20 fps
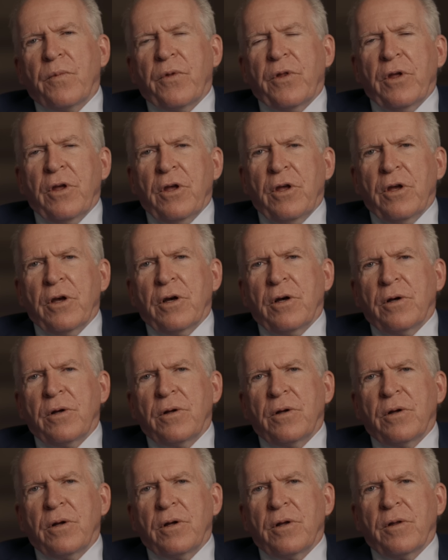The
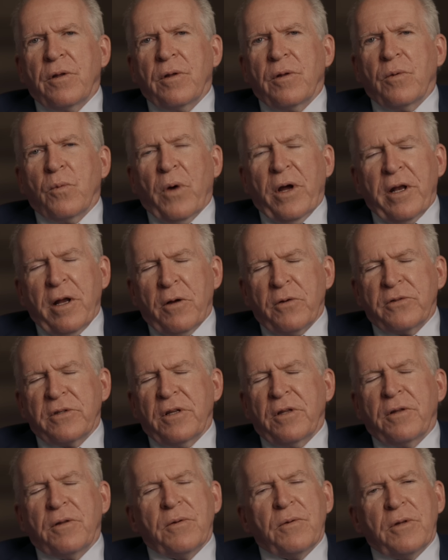White
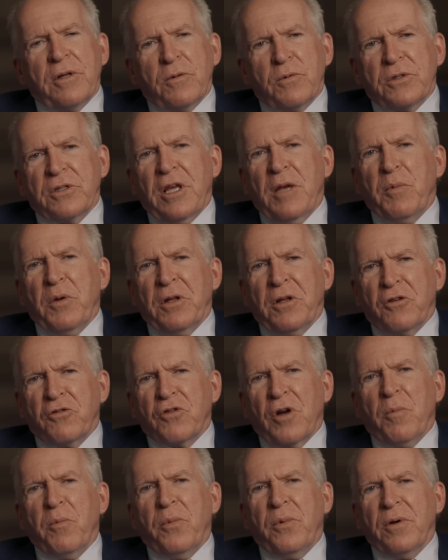House, I think, was keeping the
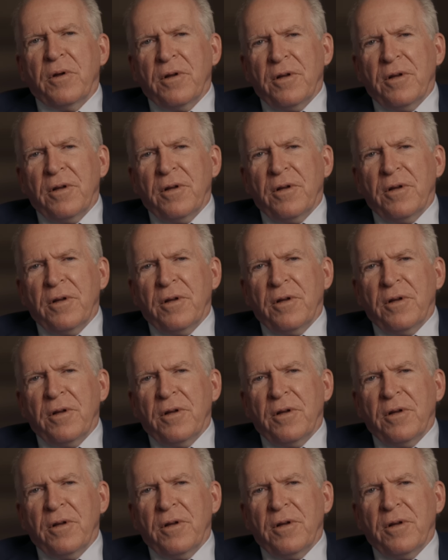Trump